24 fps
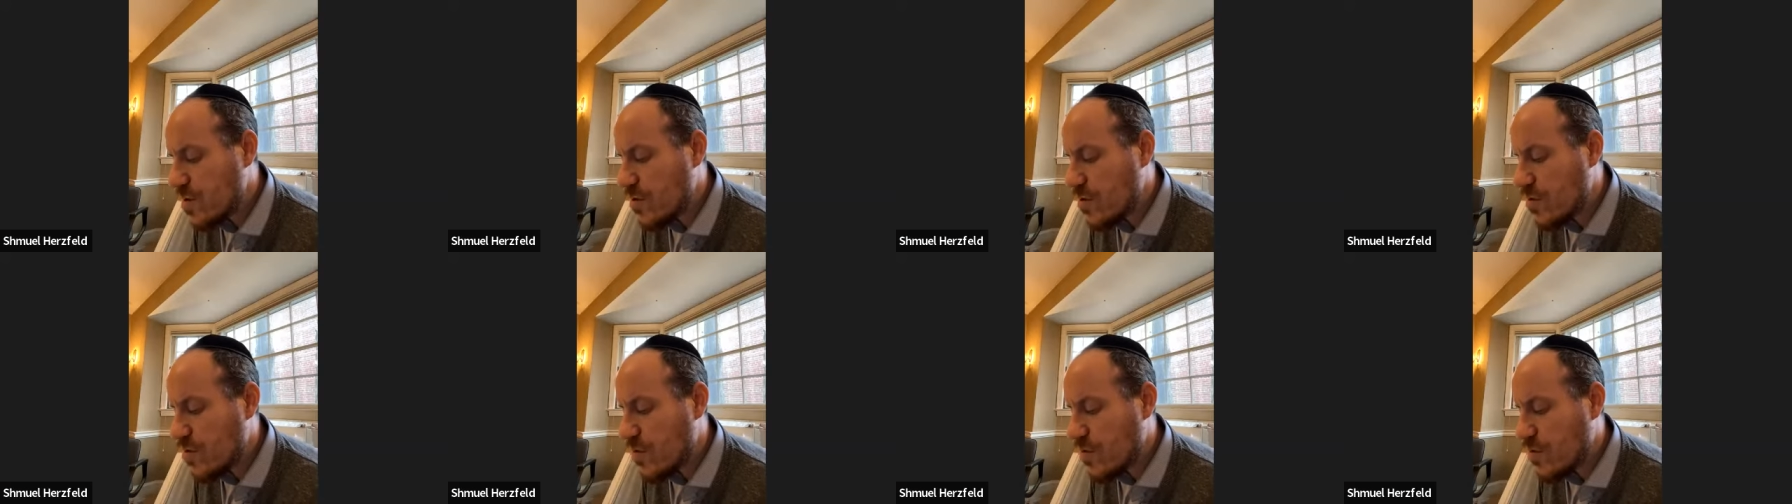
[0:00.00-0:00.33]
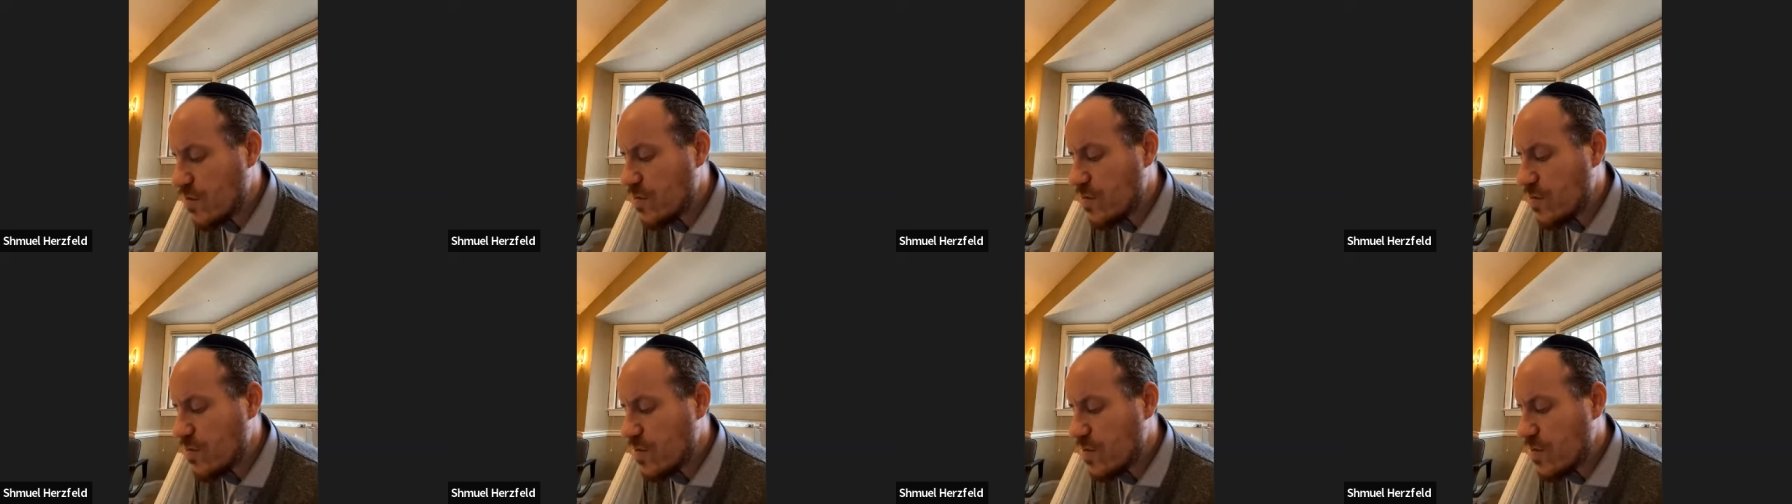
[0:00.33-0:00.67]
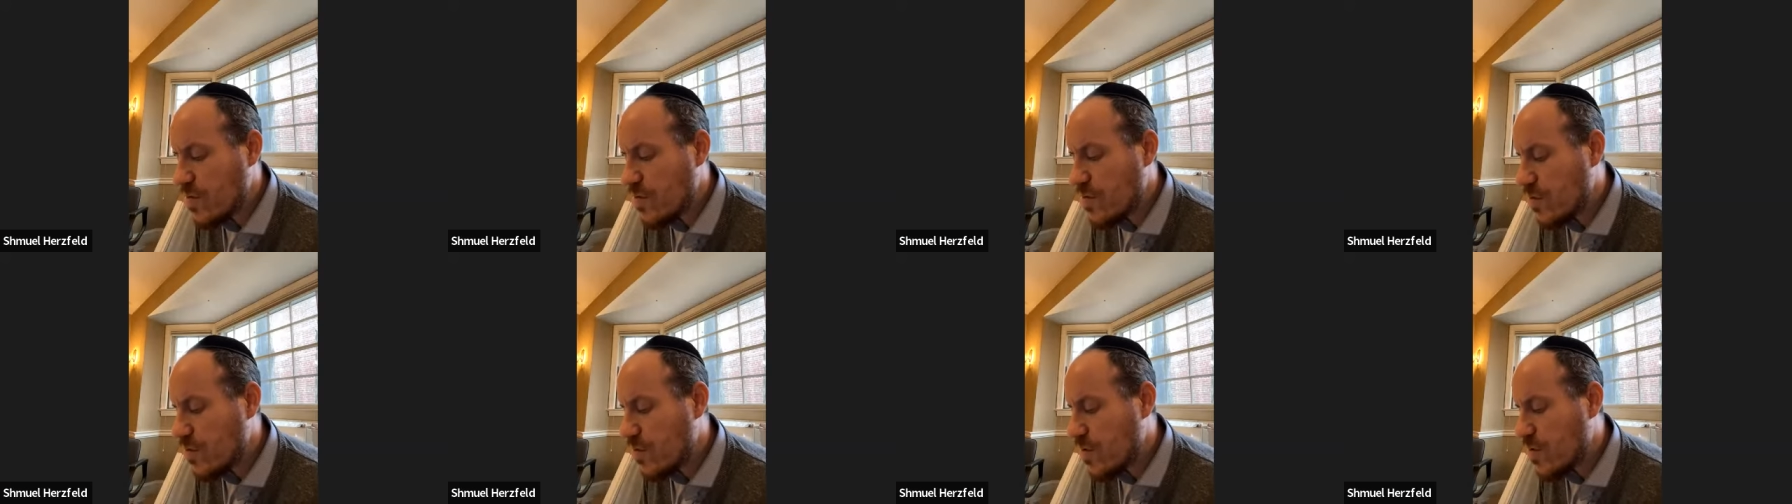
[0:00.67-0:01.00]
or
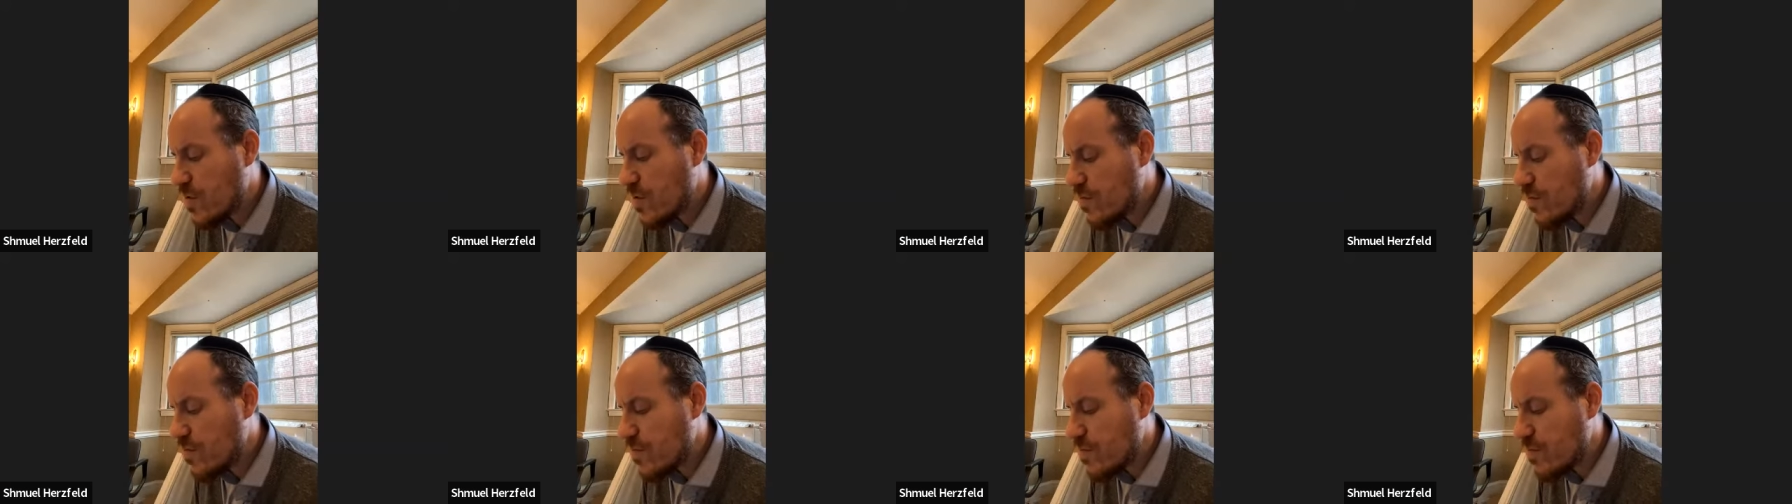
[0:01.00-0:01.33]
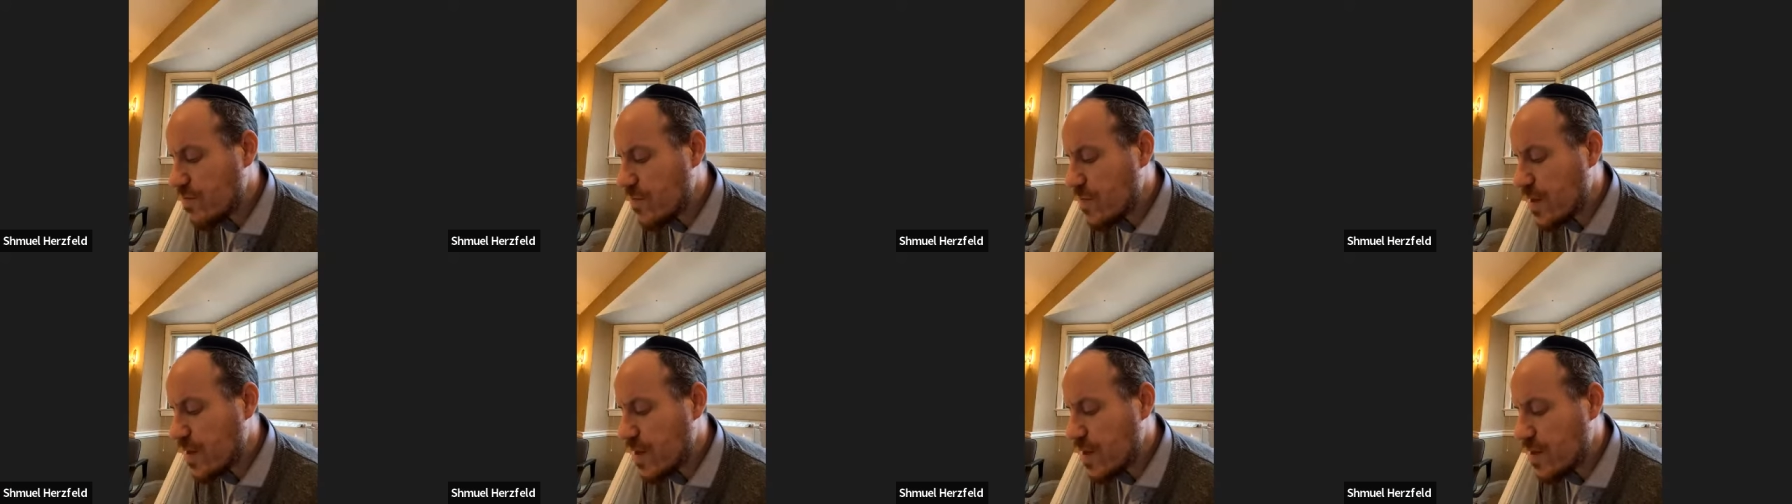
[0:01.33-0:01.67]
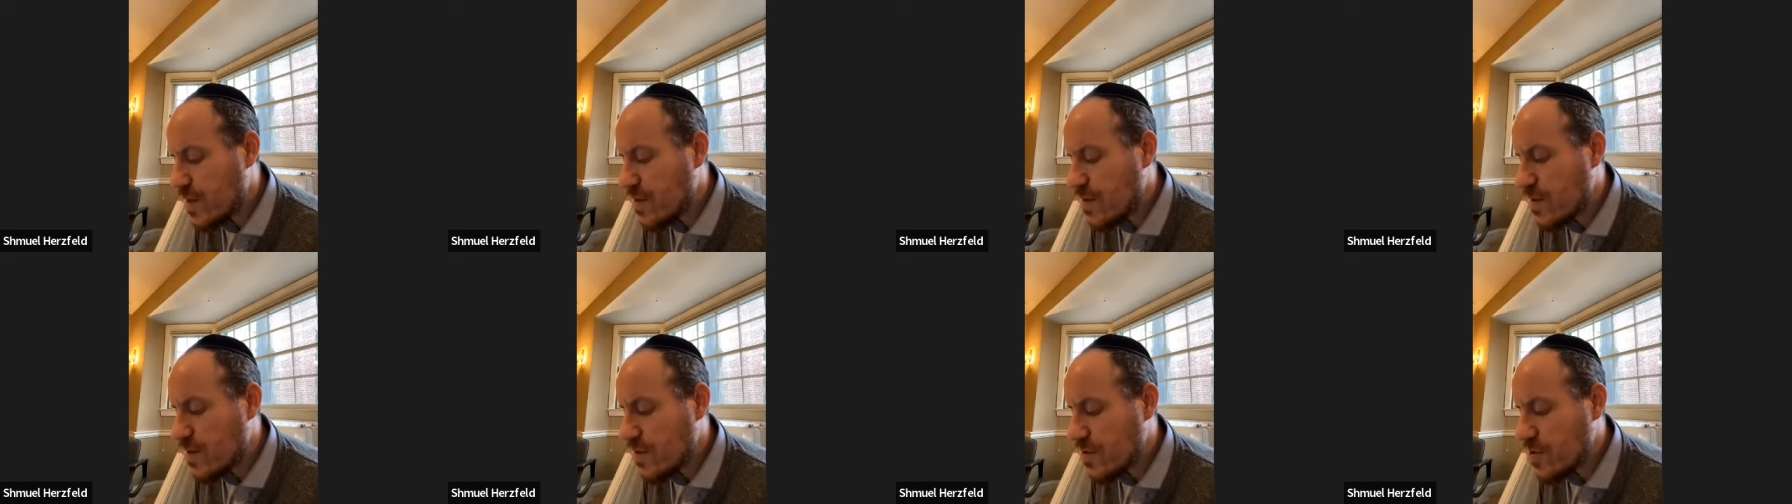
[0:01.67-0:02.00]
or
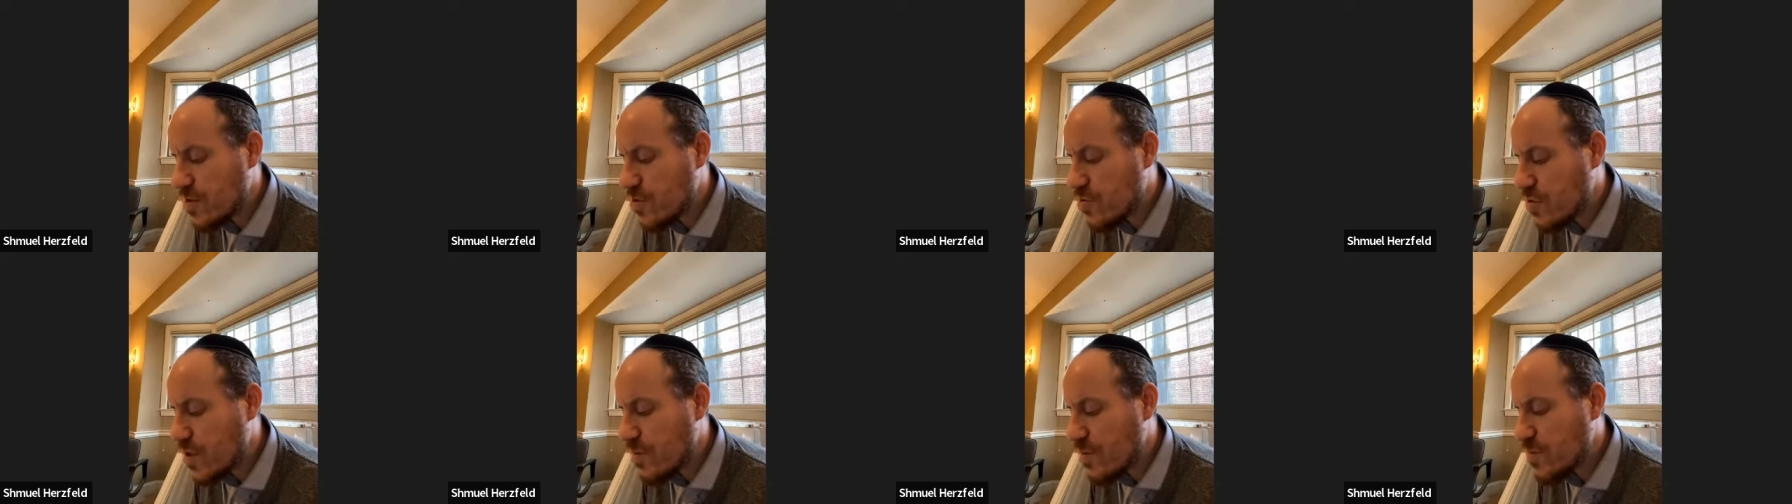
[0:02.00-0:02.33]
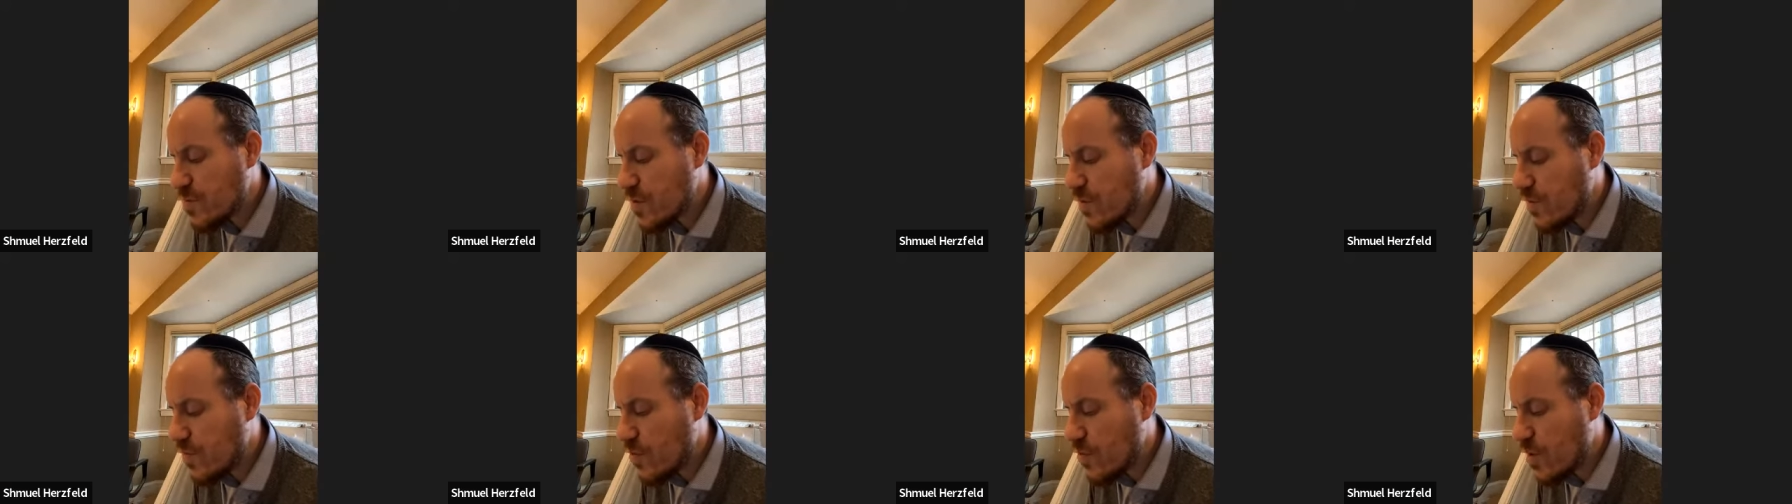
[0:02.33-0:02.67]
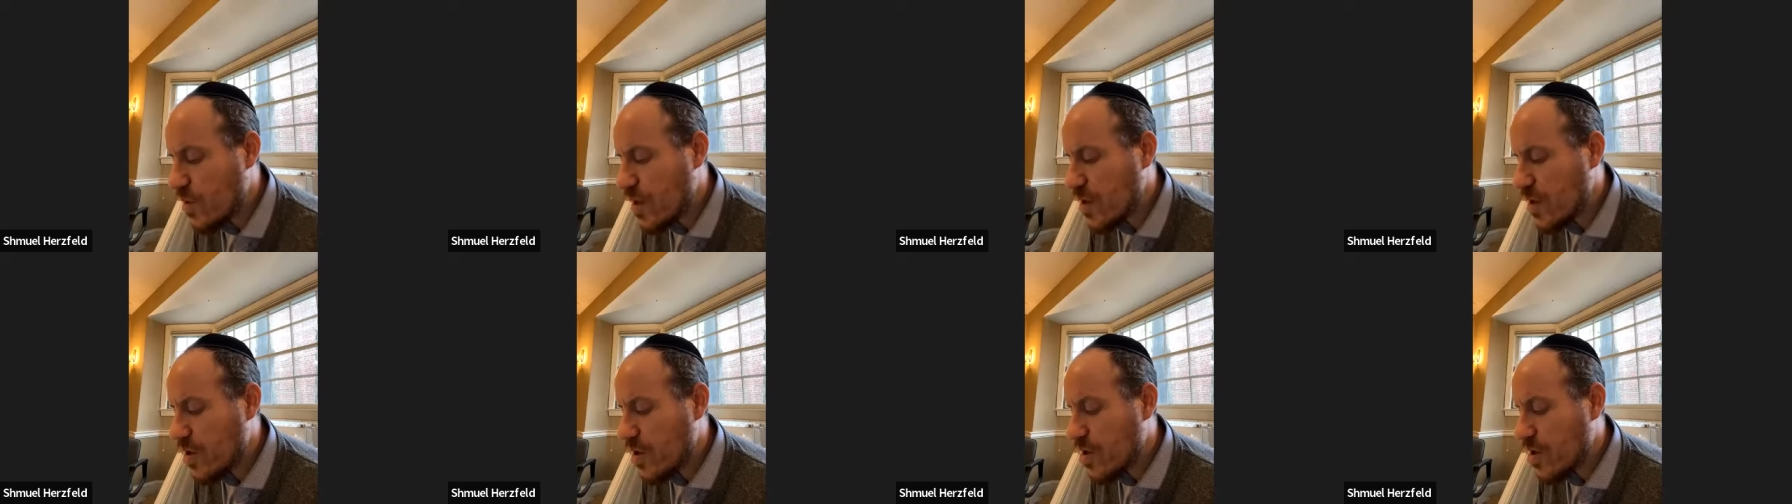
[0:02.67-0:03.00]
like little streams of
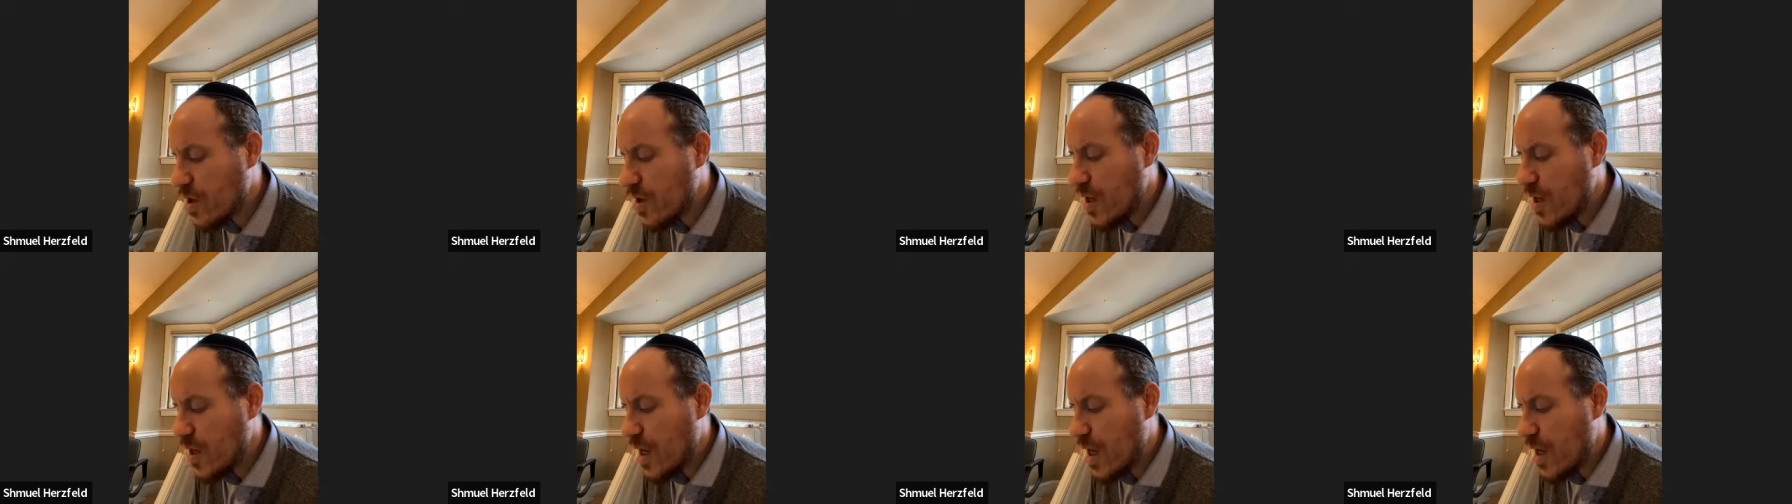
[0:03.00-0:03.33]
water.